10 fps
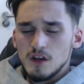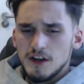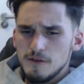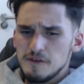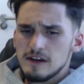I
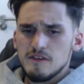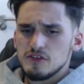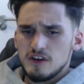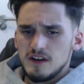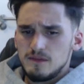don't think I've ever
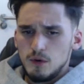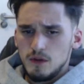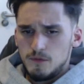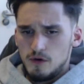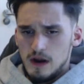traded for more
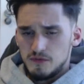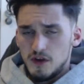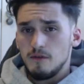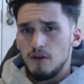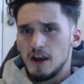than 4 hours.
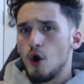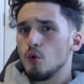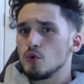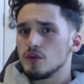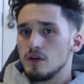
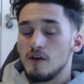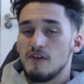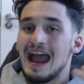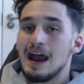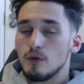I've
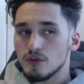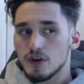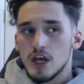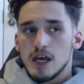held